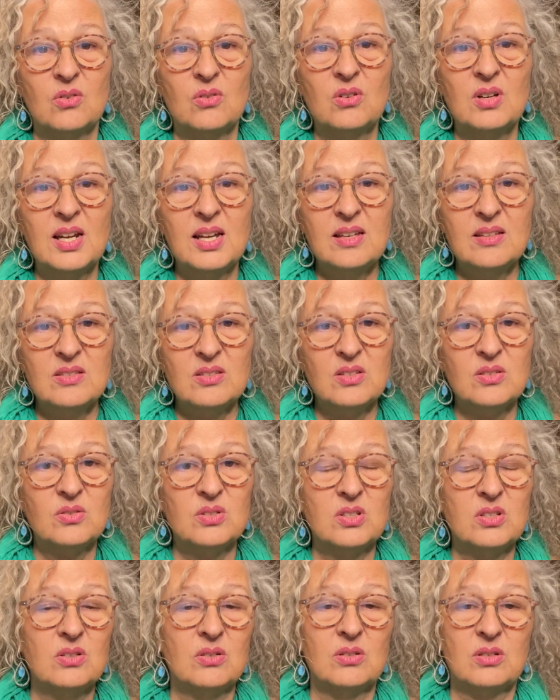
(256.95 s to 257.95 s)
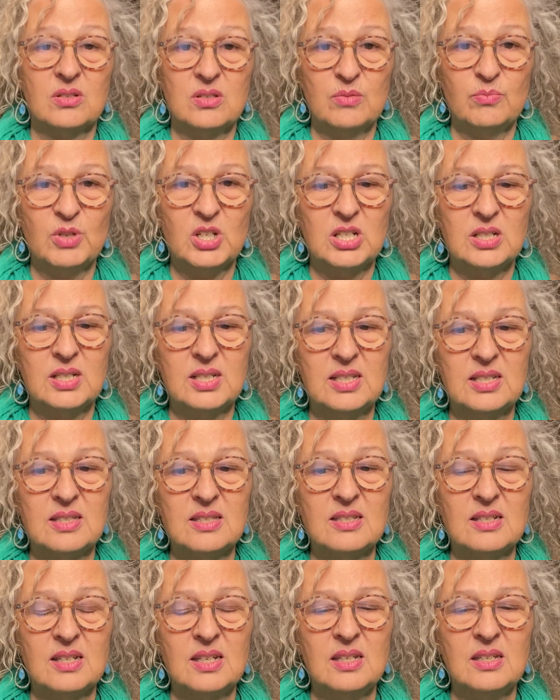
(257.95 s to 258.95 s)
grounds you into your
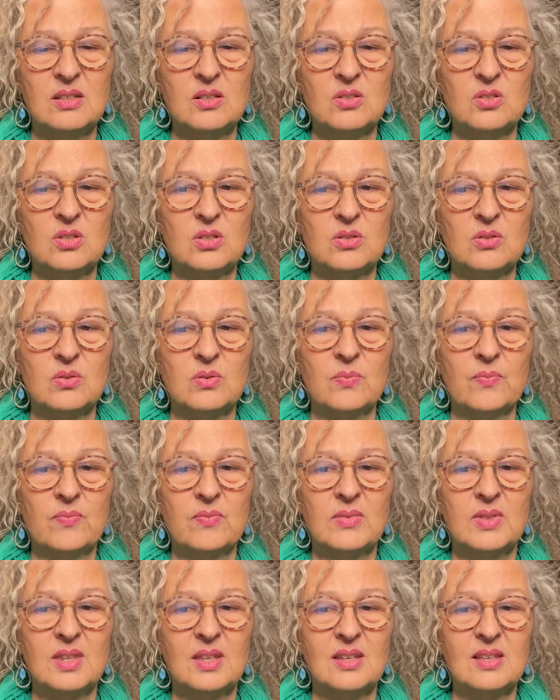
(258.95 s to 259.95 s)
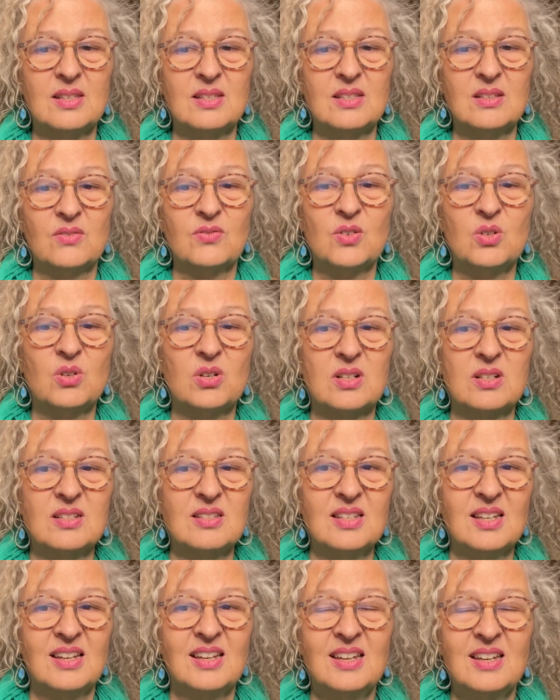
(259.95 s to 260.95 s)
experience and heals you is, of course,